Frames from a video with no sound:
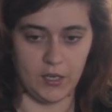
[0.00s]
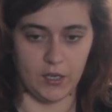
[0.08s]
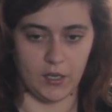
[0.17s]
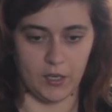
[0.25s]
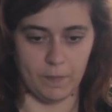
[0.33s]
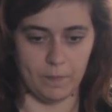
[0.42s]

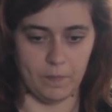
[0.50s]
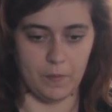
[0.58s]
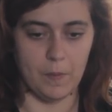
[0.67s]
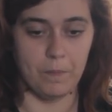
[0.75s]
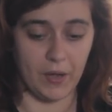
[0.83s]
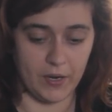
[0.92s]

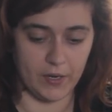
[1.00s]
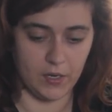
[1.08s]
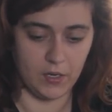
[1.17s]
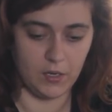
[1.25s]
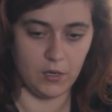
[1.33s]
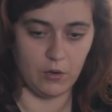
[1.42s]

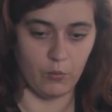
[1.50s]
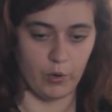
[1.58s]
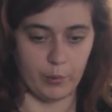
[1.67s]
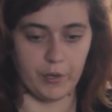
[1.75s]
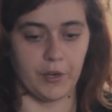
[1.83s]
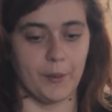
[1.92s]
But
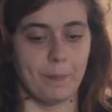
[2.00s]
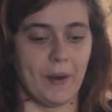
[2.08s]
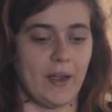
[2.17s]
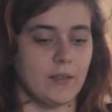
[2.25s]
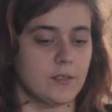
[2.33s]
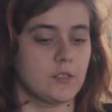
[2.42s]
what we're going to
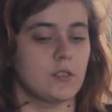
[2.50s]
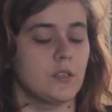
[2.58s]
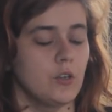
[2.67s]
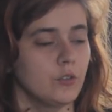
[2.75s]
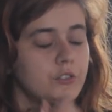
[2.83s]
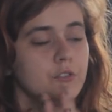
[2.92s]
pass,
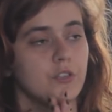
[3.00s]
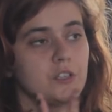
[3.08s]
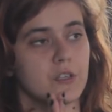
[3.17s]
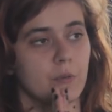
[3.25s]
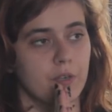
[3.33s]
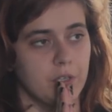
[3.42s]
the only 2
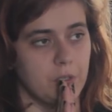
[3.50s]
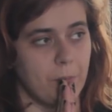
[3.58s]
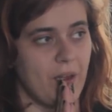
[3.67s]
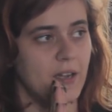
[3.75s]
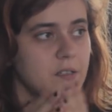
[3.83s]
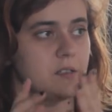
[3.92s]
things that we need to
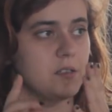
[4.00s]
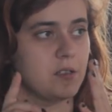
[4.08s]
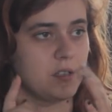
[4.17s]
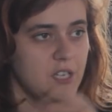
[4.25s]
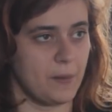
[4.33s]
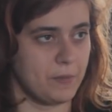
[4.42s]
pass
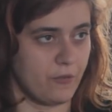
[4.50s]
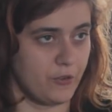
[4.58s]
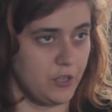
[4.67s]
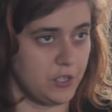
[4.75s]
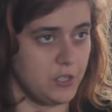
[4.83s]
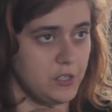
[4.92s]
is the type
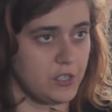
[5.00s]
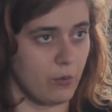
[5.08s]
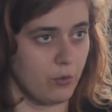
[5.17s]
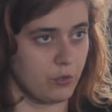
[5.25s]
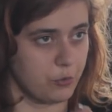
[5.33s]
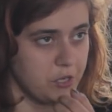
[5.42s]
definitions
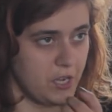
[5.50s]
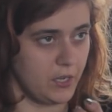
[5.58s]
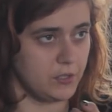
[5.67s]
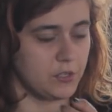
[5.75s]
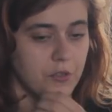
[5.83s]
that we'll create.